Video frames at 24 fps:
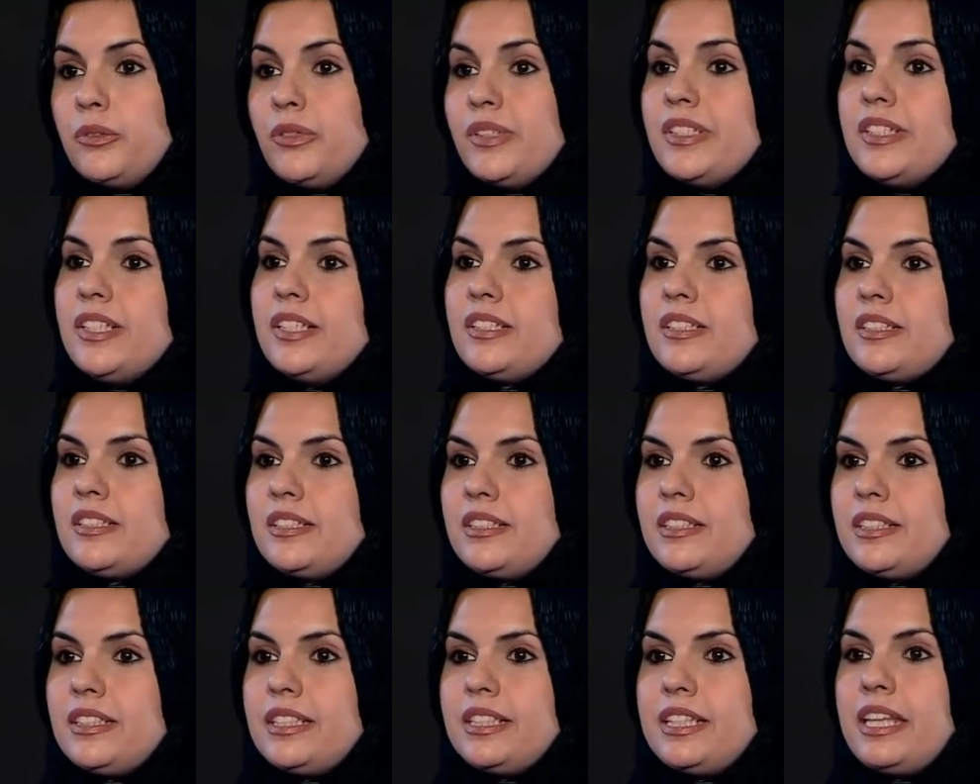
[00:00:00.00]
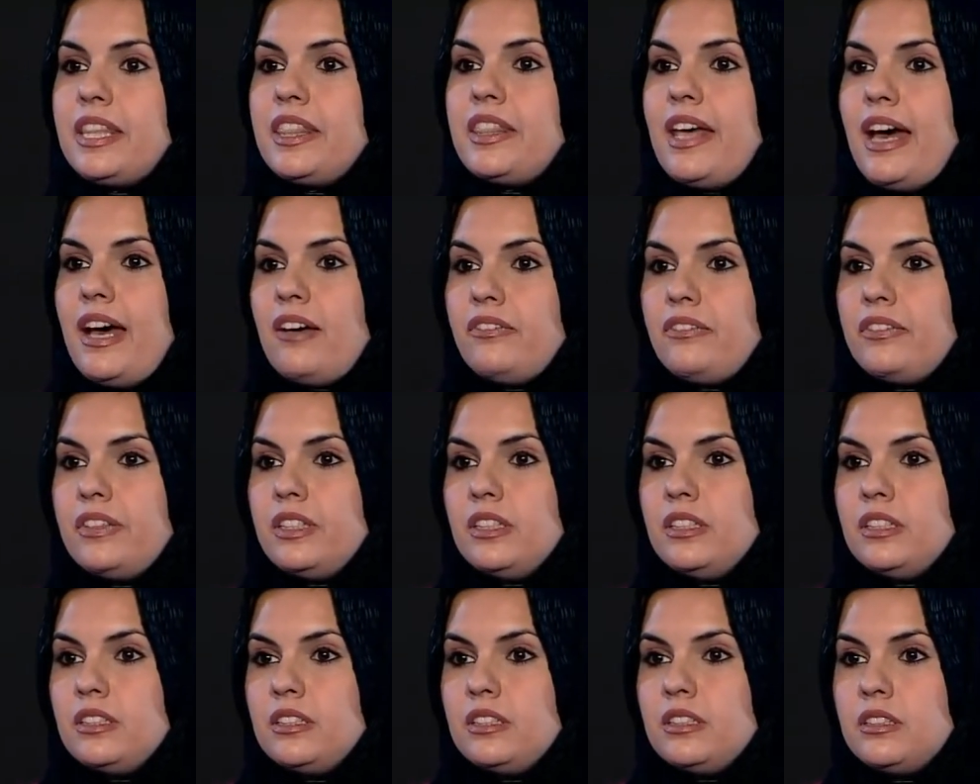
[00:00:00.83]
resist
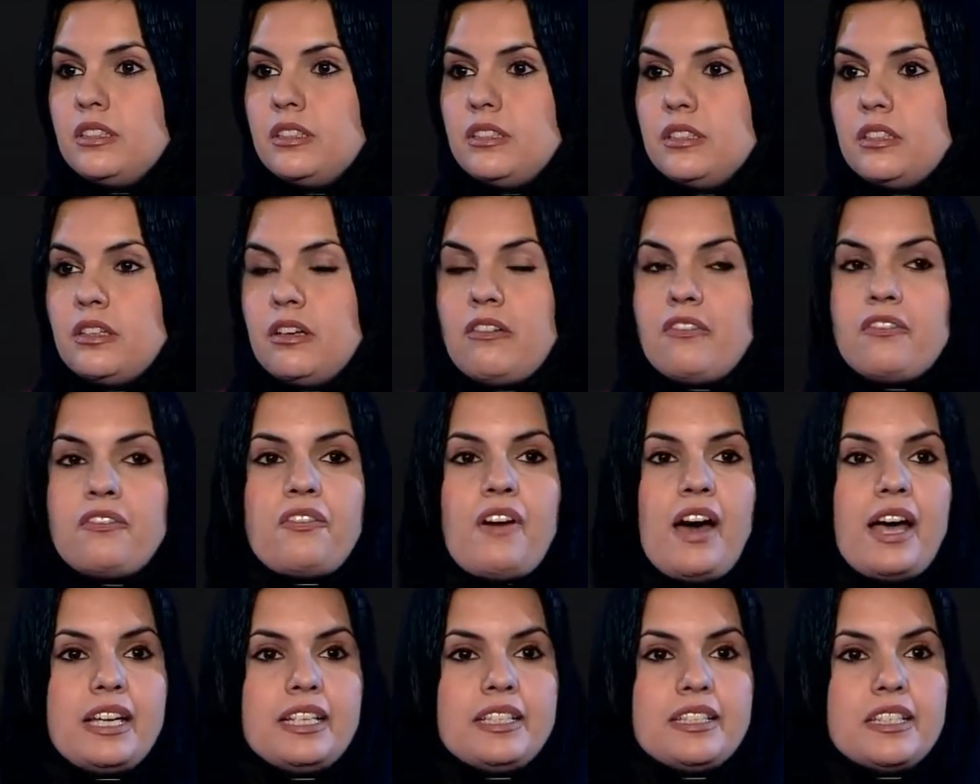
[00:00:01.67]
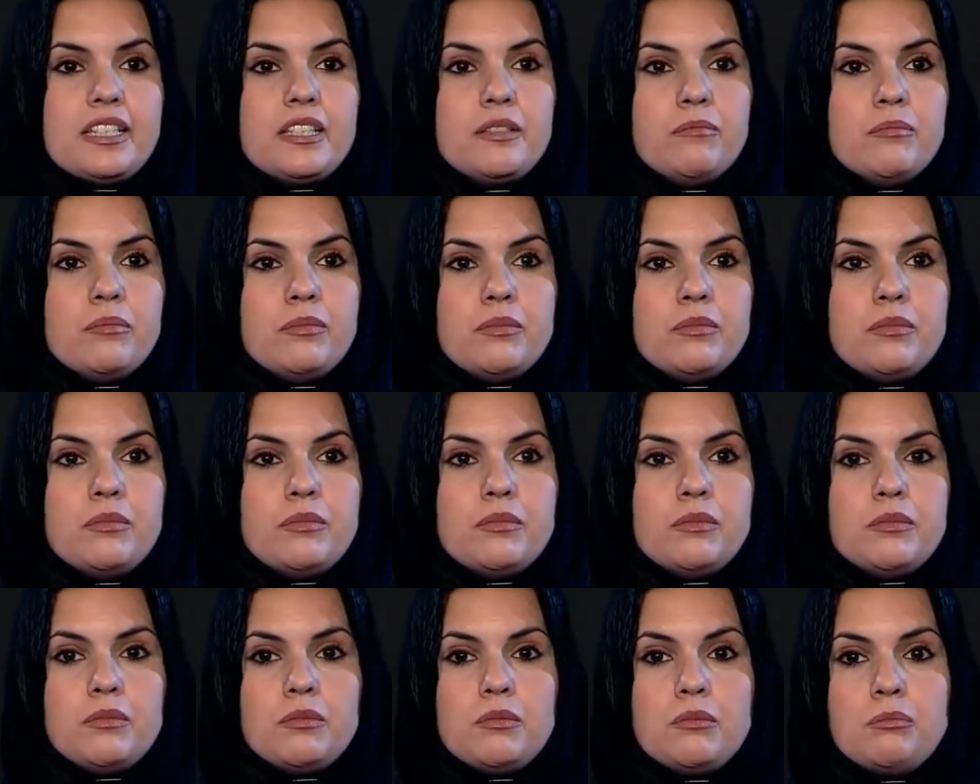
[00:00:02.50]
Gaddafi, fight him,
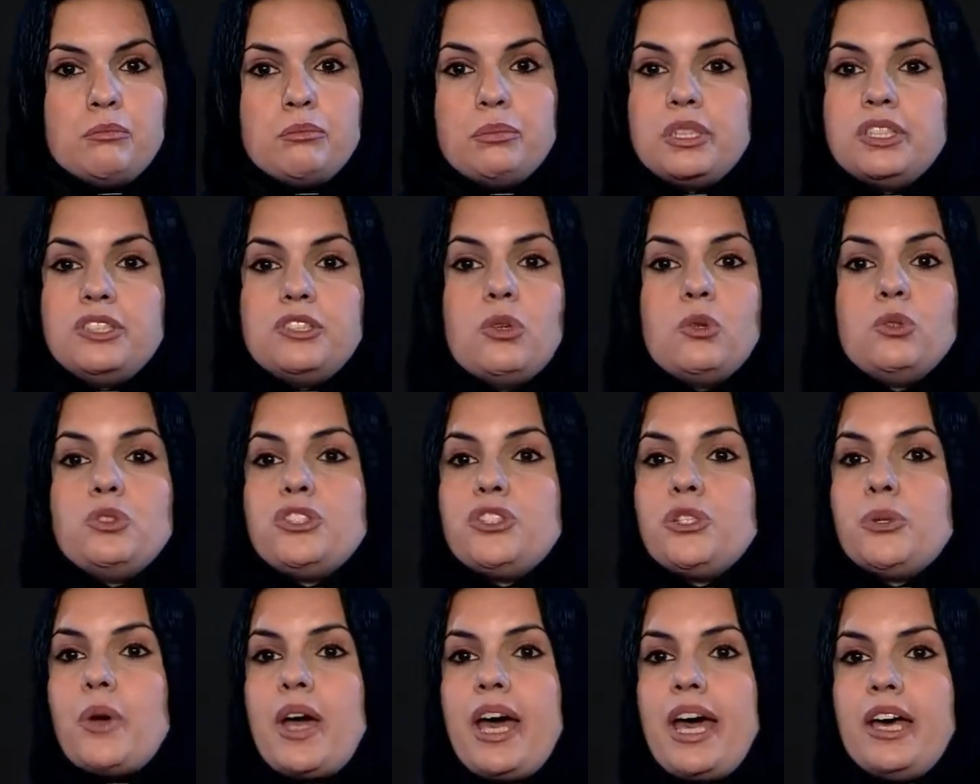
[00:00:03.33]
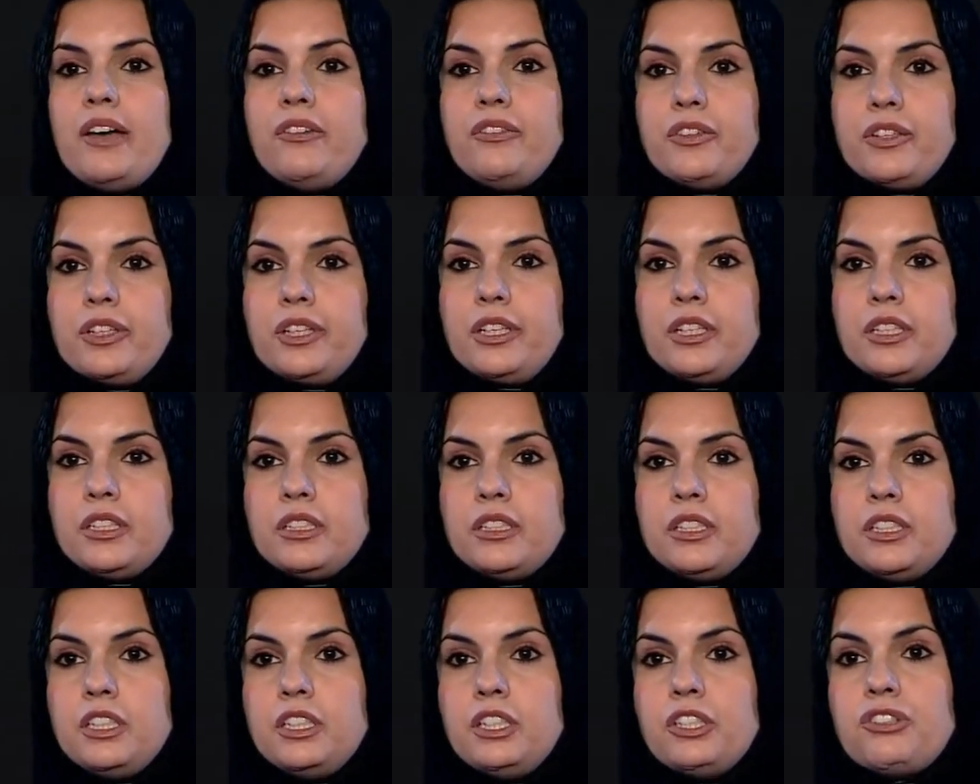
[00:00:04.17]
but don't you ever
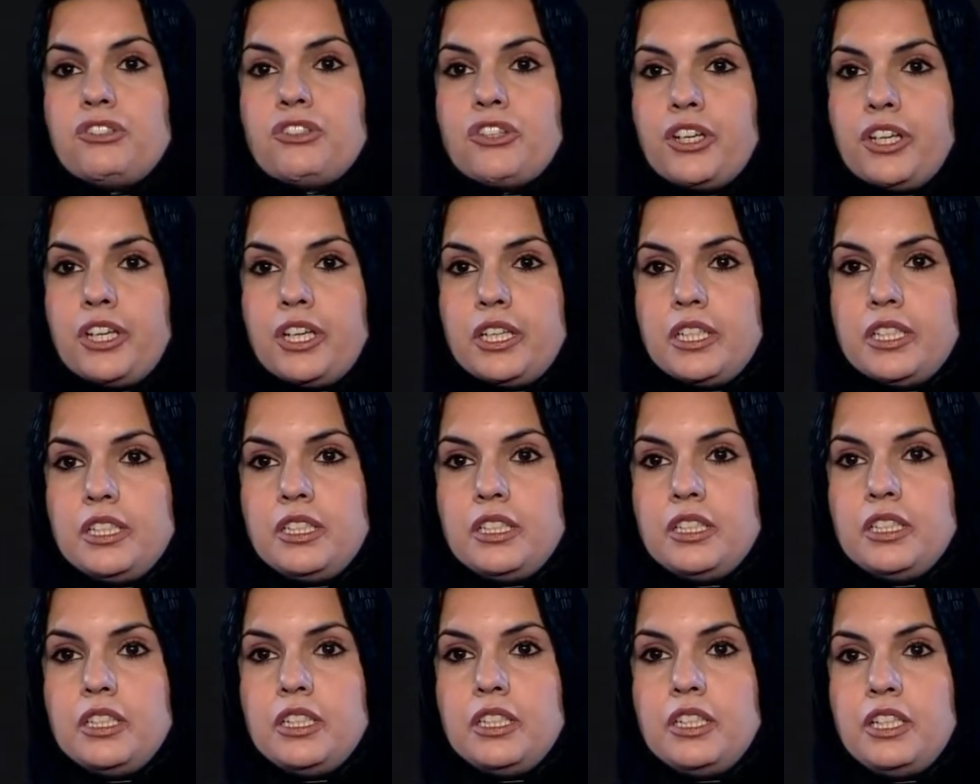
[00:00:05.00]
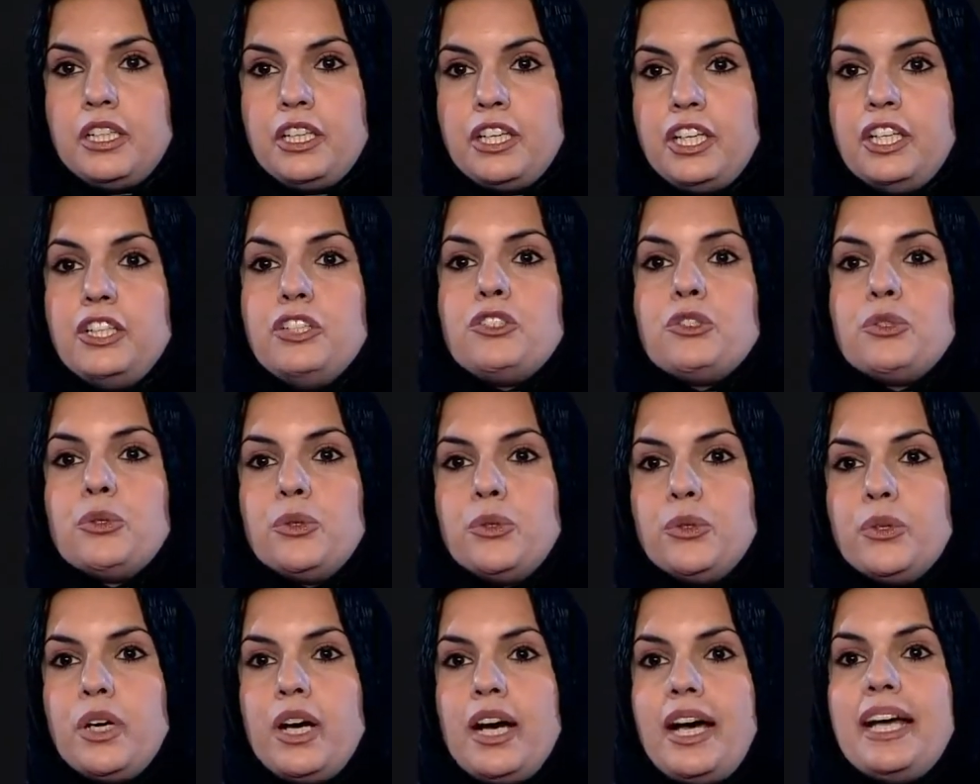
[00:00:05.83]
turn
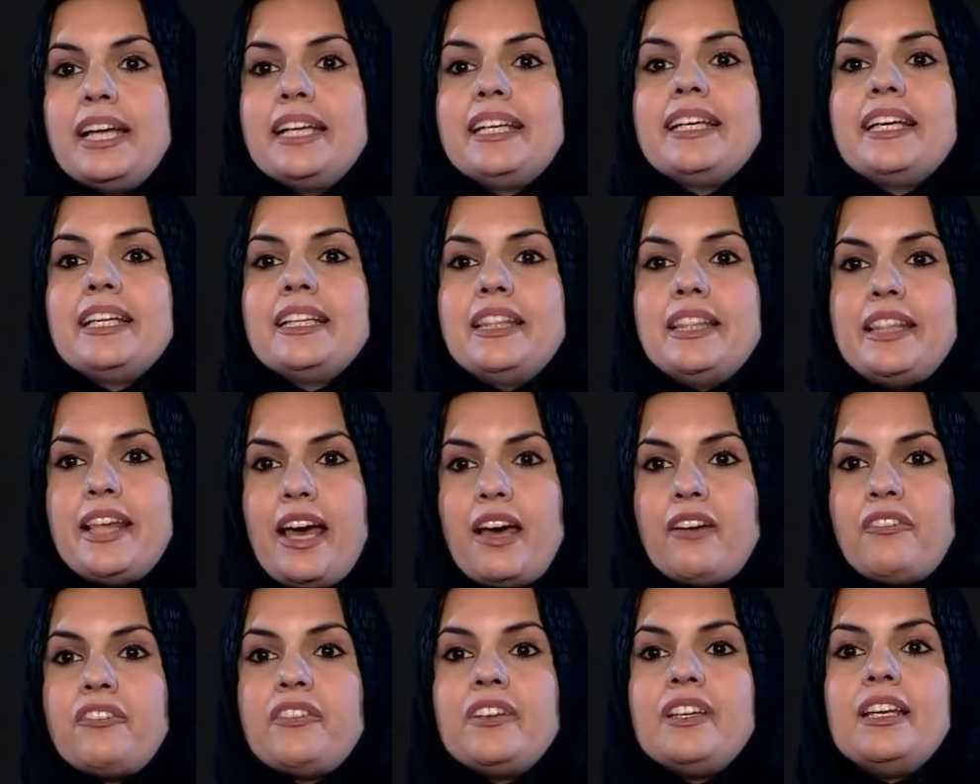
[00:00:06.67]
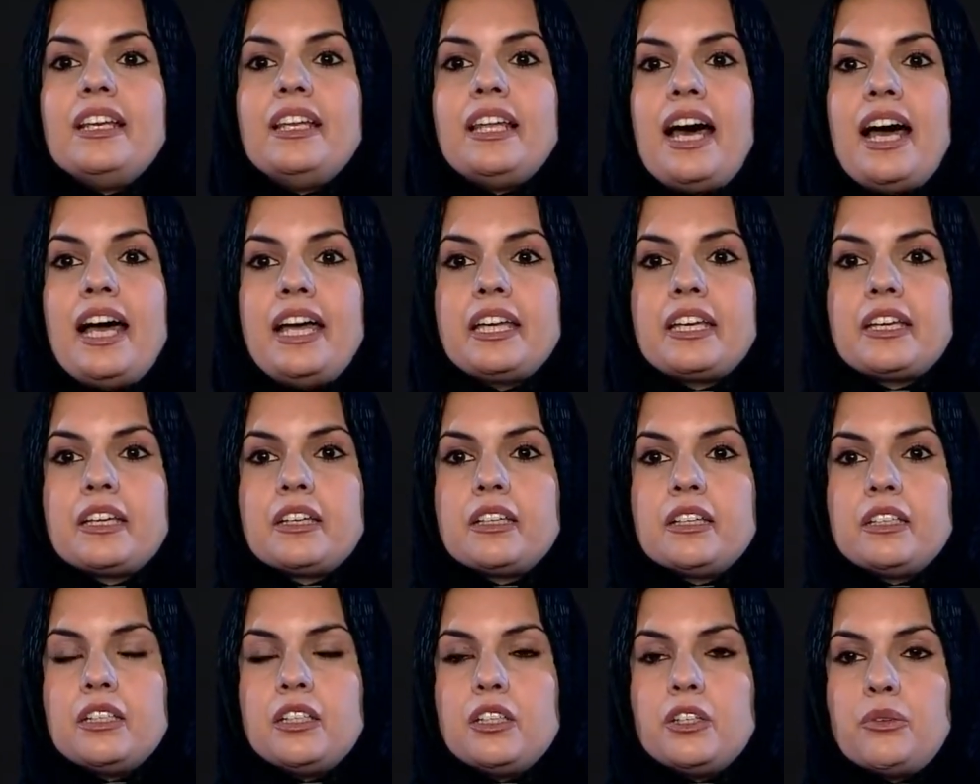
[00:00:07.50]
into a
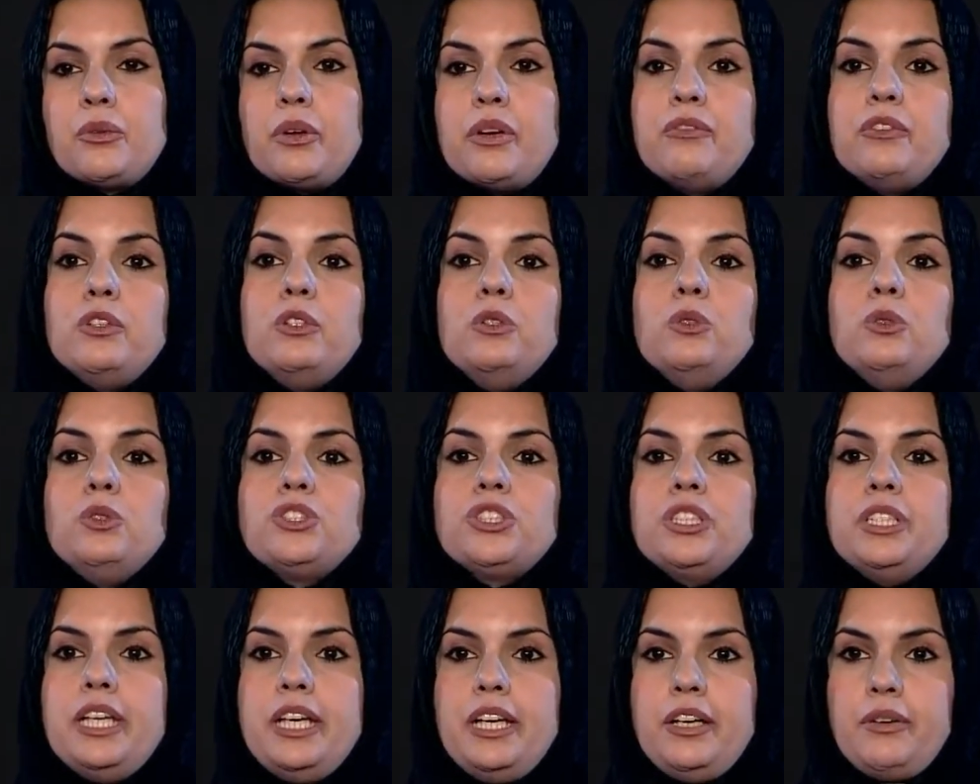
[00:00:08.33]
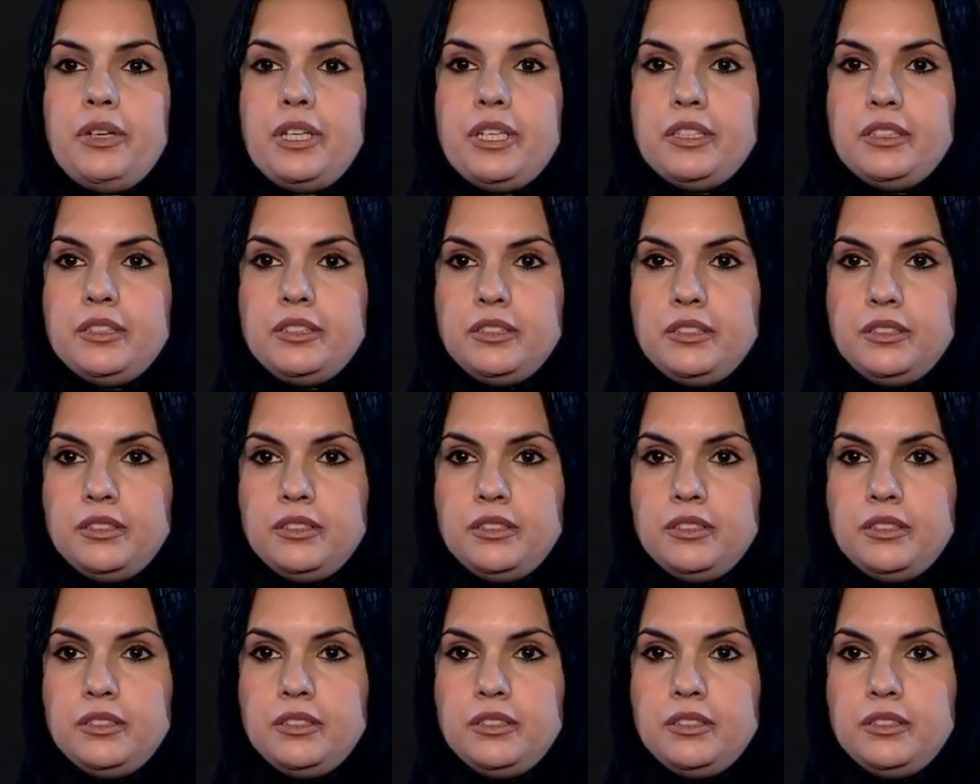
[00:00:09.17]
Gaddafi-like revolutionary.